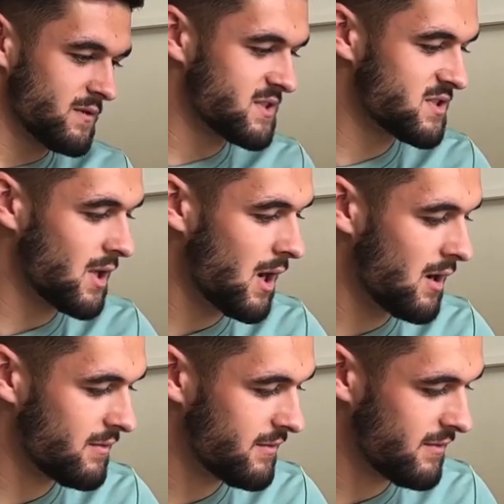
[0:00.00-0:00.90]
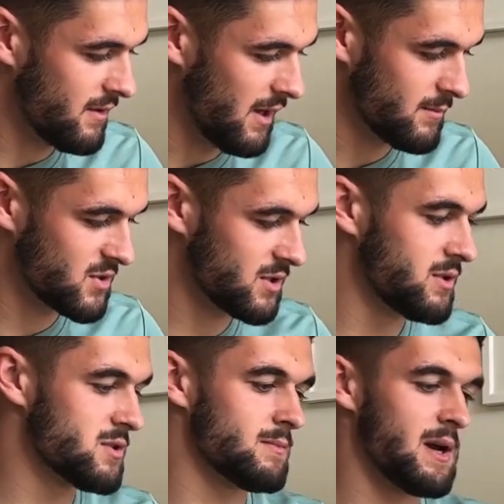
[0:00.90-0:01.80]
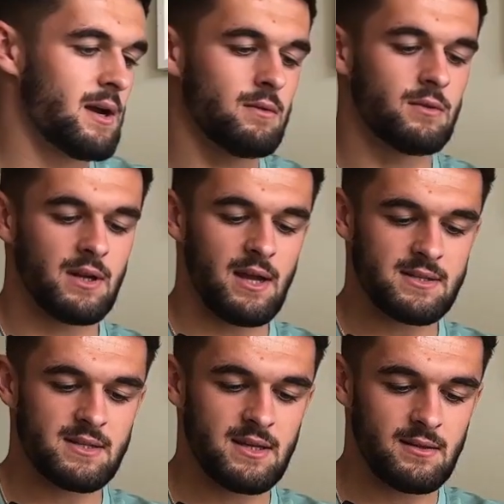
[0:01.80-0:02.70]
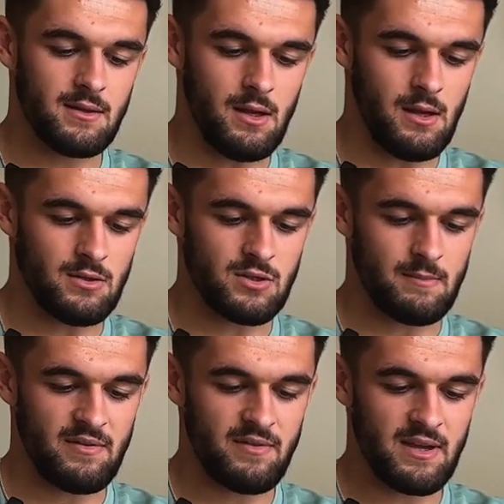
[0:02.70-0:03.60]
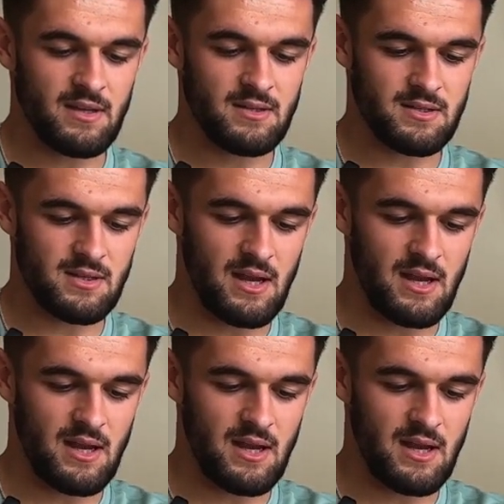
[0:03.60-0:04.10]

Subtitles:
obviously to start off, I'm just going to use some hyaluronic acid just on my face.